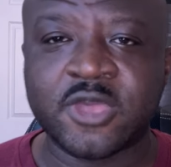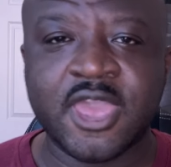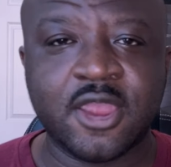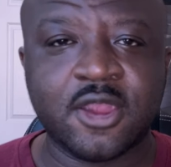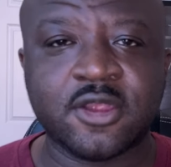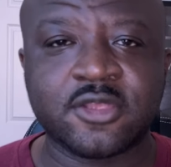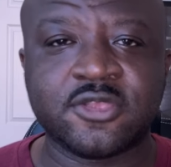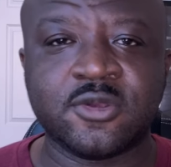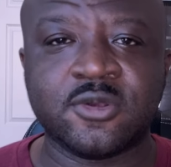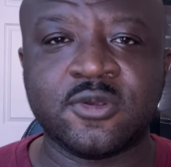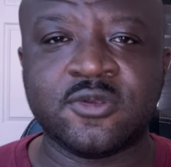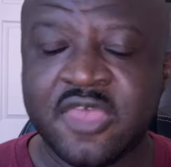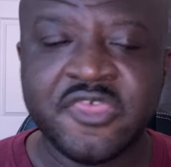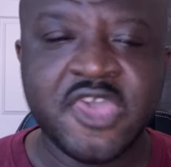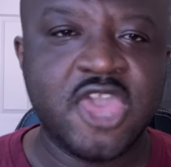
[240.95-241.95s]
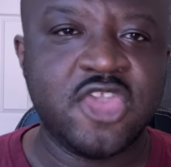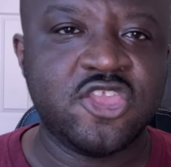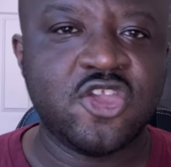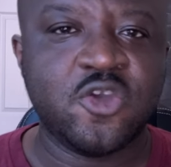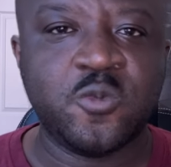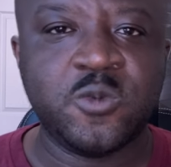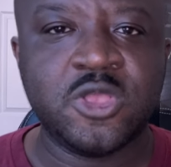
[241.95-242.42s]
characters that
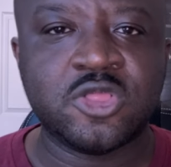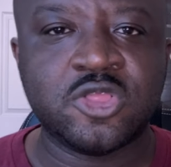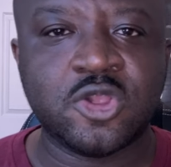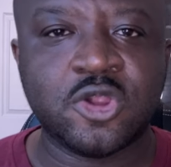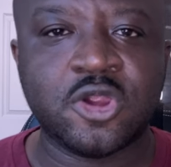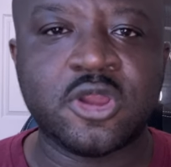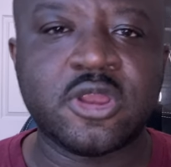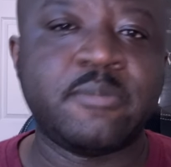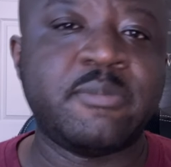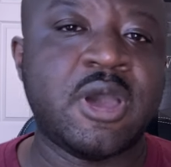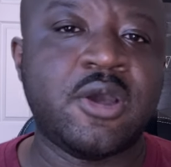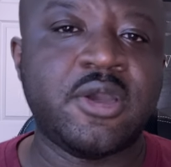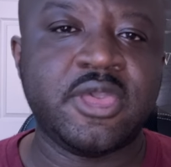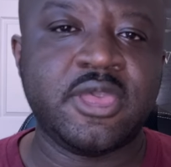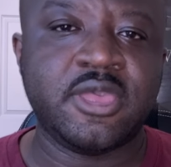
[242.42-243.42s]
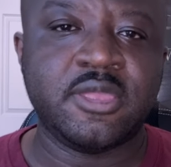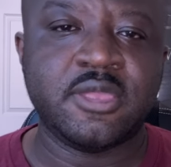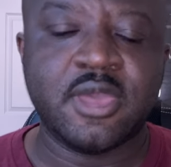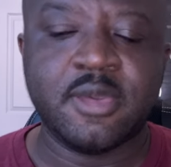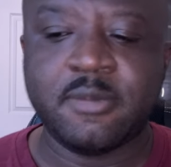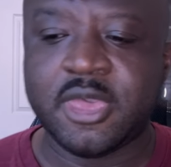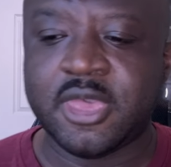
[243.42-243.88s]
we learn about
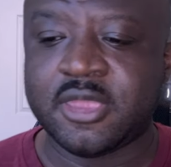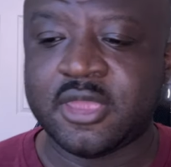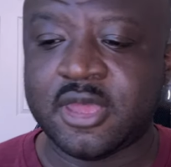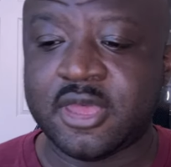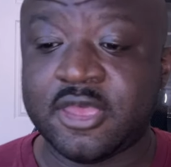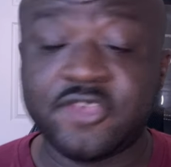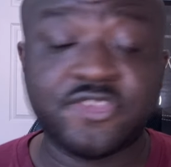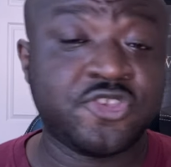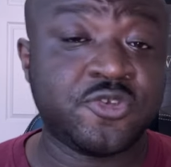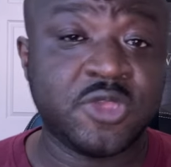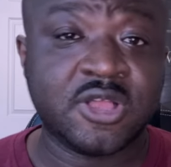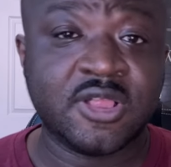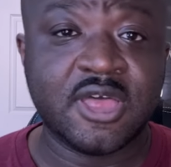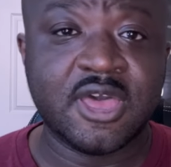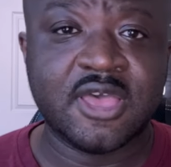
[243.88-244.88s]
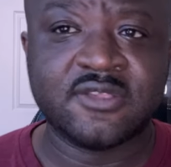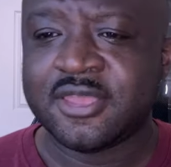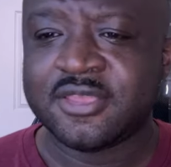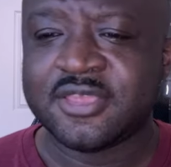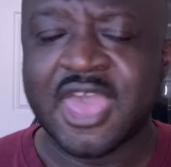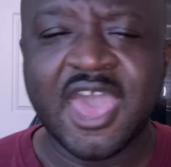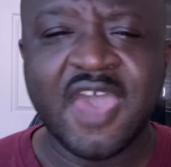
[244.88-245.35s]
in history class,
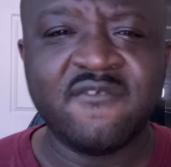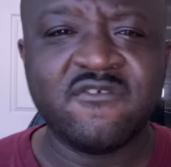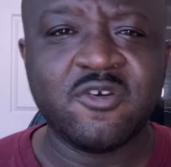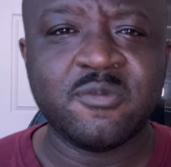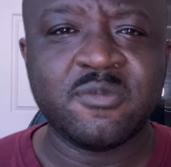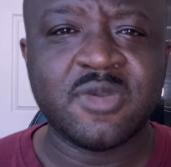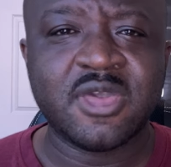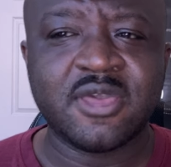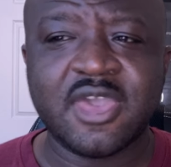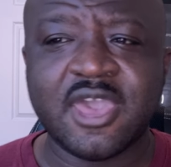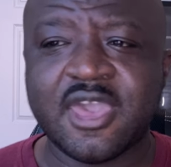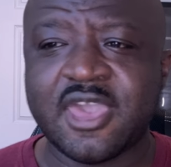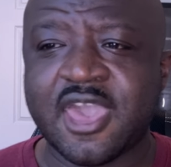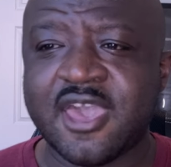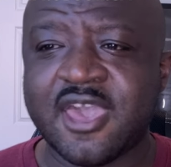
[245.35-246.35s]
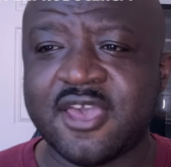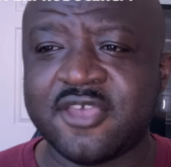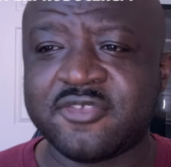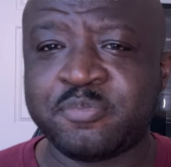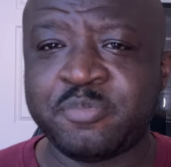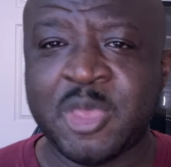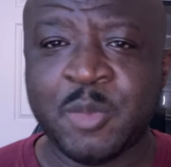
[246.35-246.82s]
to have them as
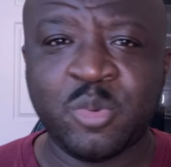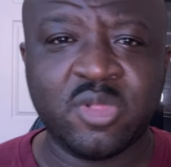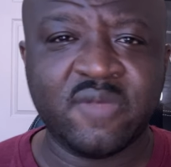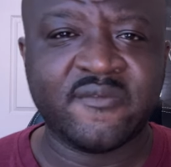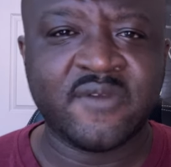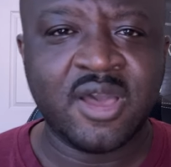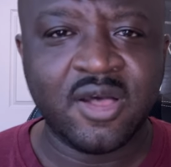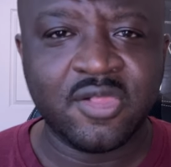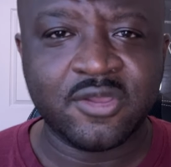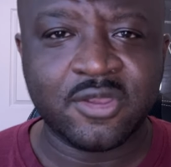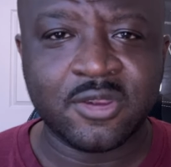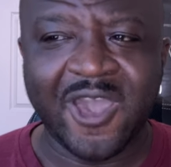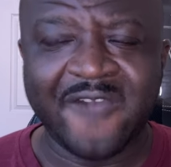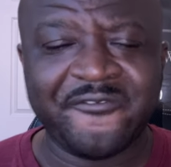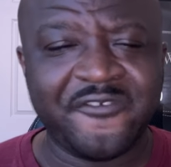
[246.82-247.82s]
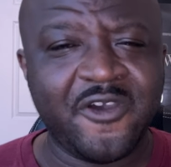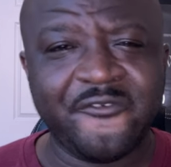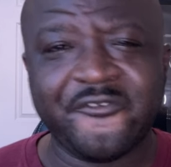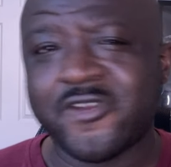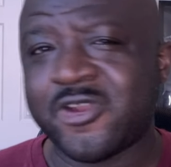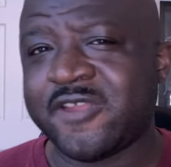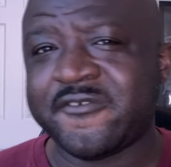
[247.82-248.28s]
people of color, I found
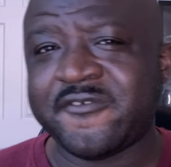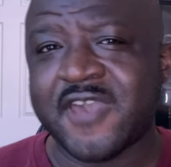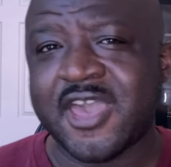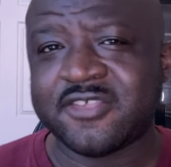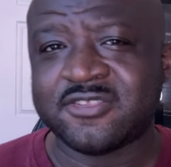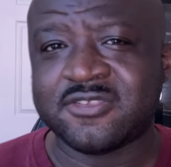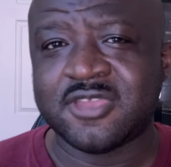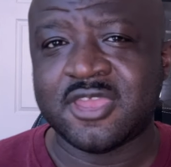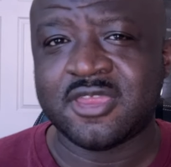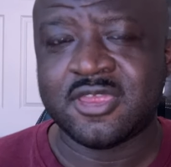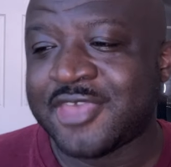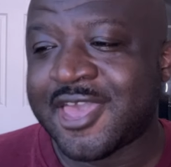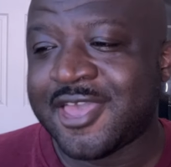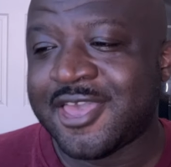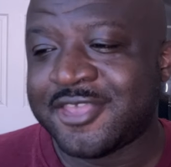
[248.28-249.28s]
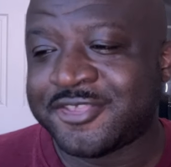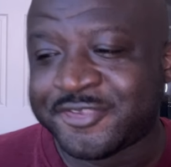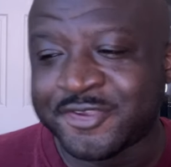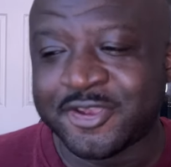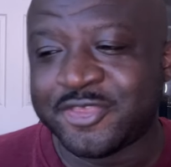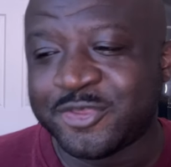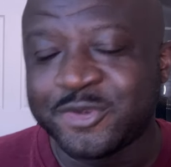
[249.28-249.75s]
very fascinating.
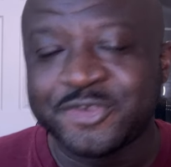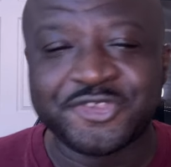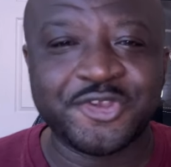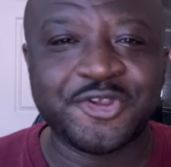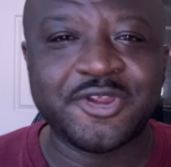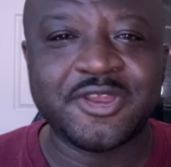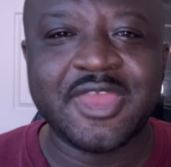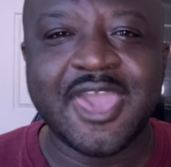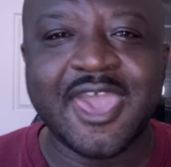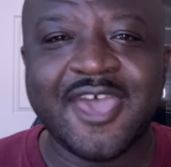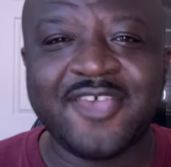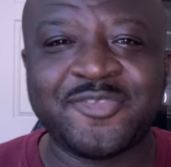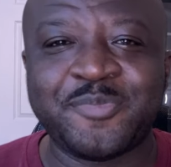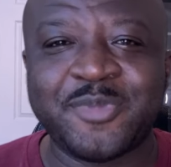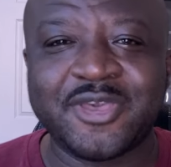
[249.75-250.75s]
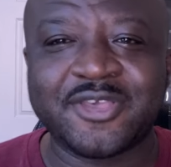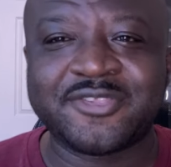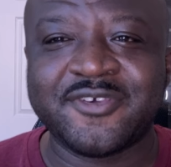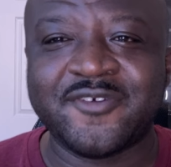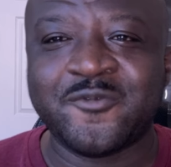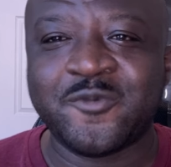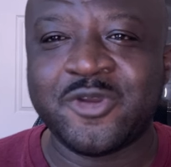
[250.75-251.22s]
There are certain aspects
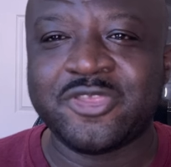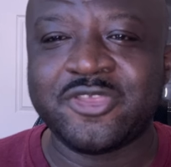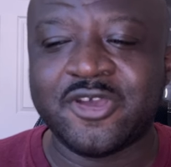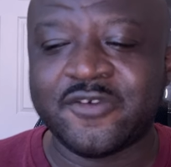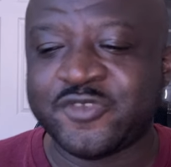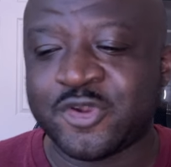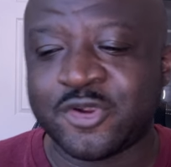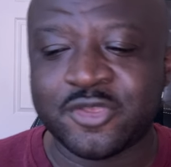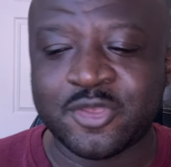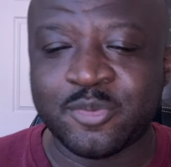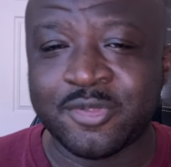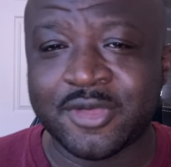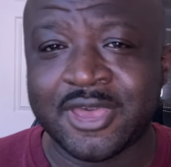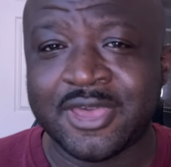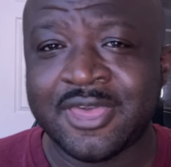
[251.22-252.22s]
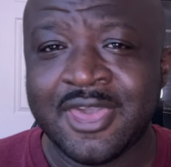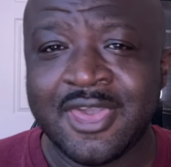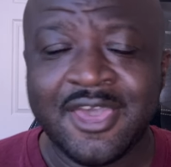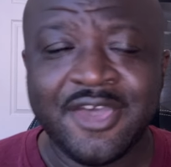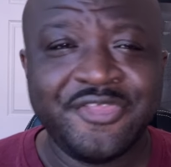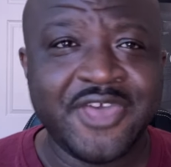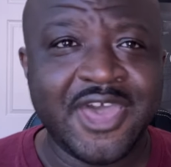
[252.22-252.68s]
of during the play
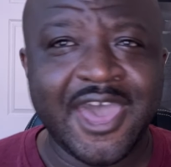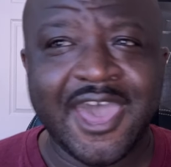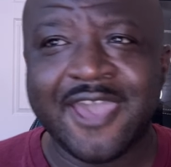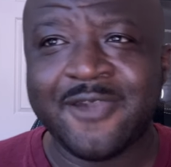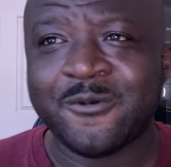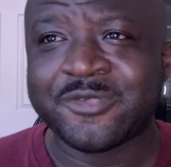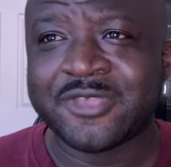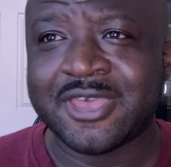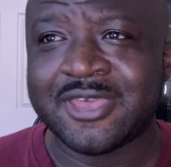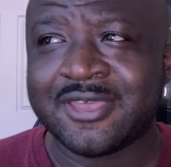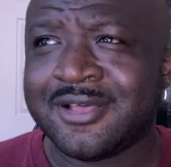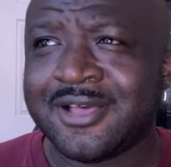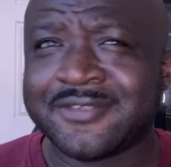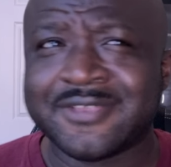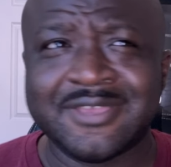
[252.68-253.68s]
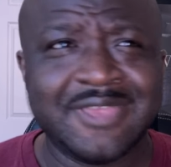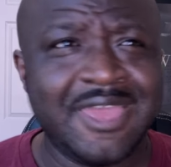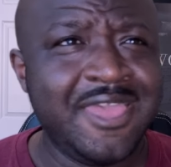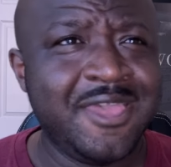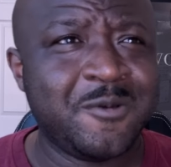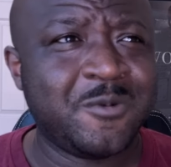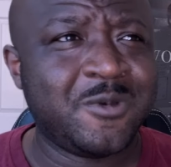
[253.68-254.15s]
that I was like,
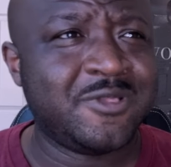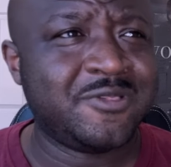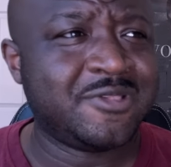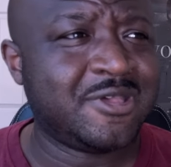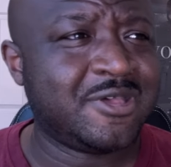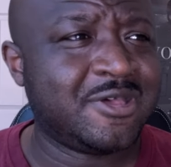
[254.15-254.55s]
damn, was